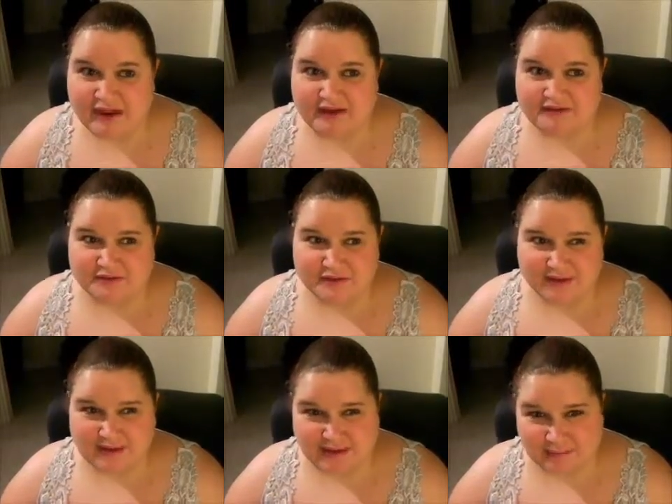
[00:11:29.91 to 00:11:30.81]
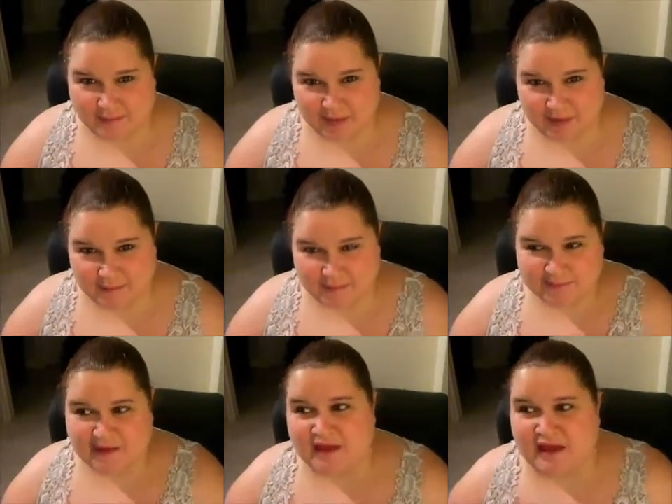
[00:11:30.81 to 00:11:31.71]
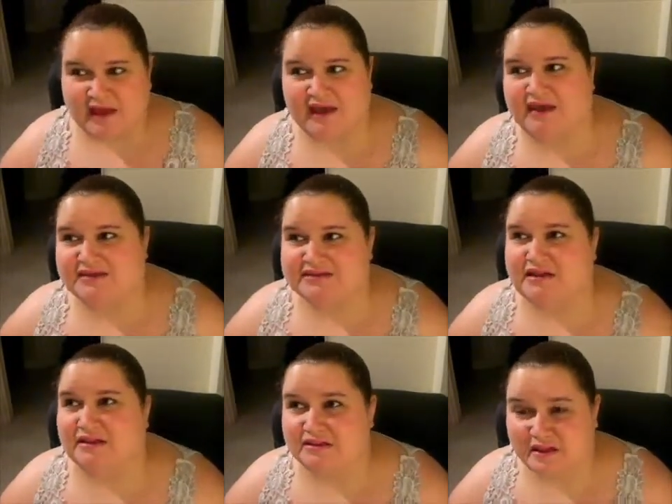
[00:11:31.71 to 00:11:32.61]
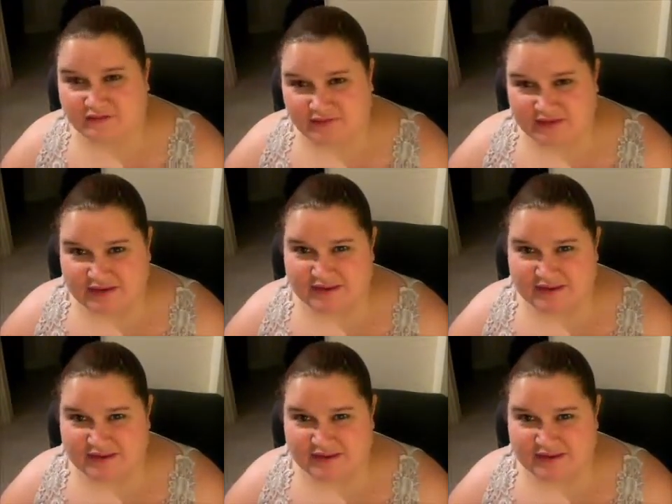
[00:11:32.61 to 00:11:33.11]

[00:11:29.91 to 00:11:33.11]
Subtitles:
I took hip hop and I loved it.